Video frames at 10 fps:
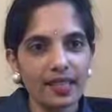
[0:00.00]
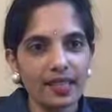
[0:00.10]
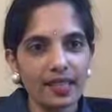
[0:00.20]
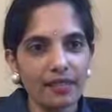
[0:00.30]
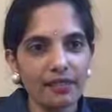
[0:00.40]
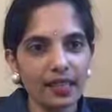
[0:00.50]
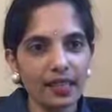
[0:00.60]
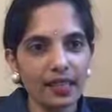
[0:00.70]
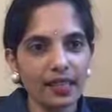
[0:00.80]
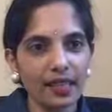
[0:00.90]

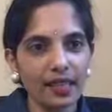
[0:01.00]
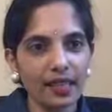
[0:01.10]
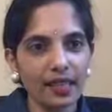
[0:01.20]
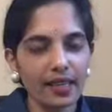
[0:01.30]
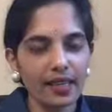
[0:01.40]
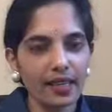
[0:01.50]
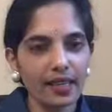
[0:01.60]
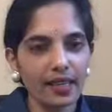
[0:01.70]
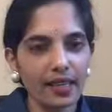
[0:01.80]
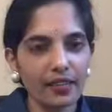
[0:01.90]
Navneet, I
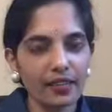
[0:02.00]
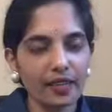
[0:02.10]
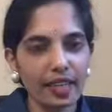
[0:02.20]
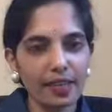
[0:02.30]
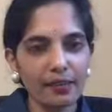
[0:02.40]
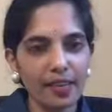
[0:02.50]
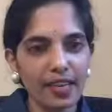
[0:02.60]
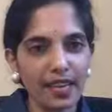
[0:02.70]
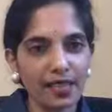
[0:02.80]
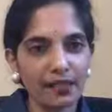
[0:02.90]
have 9
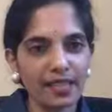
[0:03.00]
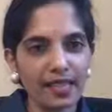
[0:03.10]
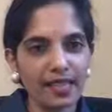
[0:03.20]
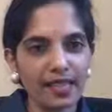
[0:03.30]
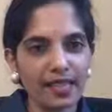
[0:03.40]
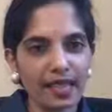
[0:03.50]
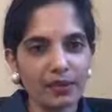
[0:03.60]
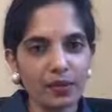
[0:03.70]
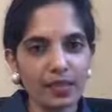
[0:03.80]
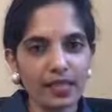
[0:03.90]
p.m. Is that the time
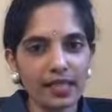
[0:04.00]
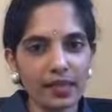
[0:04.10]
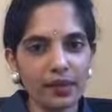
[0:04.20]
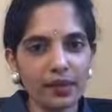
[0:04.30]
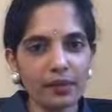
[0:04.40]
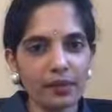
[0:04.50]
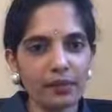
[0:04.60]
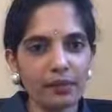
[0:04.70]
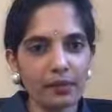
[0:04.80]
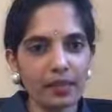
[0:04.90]
you sleep?
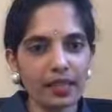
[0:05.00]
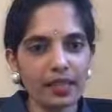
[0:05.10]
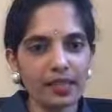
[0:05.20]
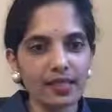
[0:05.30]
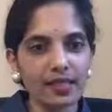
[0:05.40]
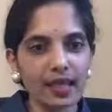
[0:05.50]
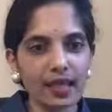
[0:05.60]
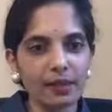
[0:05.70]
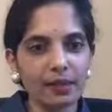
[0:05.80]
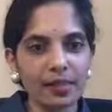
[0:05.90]
Maybe that's the
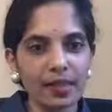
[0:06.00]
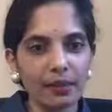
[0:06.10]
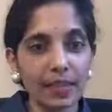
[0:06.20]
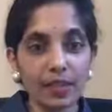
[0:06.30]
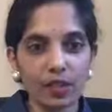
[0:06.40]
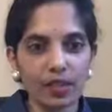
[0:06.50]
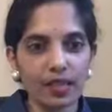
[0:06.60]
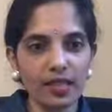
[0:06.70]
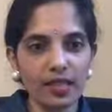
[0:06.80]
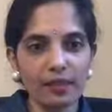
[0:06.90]
time you sleep. That's
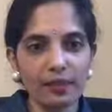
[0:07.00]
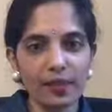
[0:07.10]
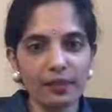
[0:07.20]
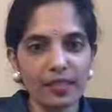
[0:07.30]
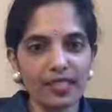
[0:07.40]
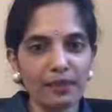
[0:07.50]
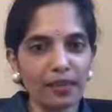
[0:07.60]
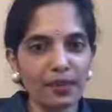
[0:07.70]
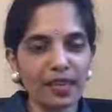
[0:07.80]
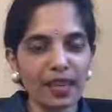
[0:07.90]
good. If you're
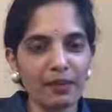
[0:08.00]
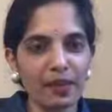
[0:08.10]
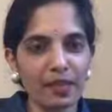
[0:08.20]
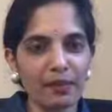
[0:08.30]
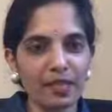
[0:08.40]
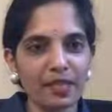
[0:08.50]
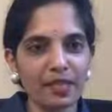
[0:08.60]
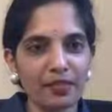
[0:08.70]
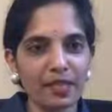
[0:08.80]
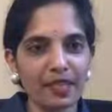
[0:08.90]
sleeping by 9 p.m., that's
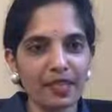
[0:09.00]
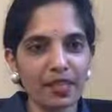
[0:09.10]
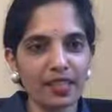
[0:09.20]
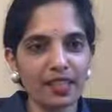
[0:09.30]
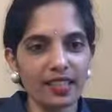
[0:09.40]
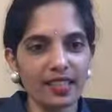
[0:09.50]
definitely good.